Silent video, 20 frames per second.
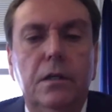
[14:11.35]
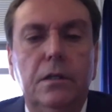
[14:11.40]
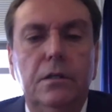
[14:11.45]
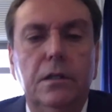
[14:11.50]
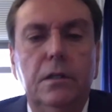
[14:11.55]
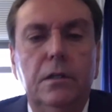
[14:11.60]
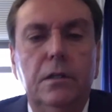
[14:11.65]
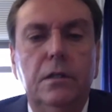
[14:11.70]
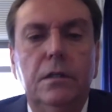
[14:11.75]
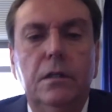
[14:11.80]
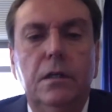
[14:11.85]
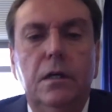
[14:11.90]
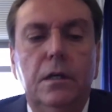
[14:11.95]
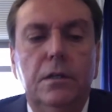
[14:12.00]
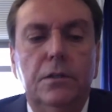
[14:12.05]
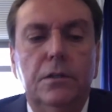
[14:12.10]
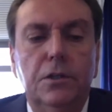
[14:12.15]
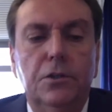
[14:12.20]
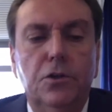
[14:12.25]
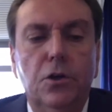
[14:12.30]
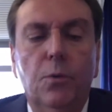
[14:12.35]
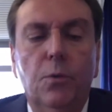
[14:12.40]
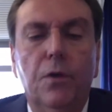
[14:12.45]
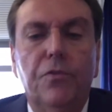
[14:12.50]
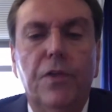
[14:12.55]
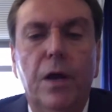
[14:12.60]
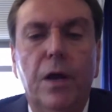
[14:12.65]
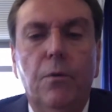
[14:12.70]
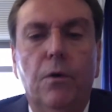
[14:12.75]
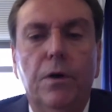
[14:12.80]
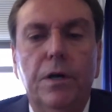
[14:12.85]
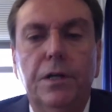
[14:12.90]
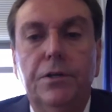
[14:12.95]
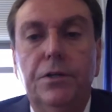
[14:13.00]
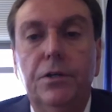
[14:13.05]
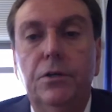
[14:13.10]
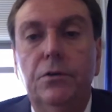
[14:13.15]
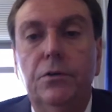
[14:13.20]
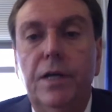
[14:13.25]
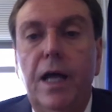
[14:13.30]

to do what they want to do.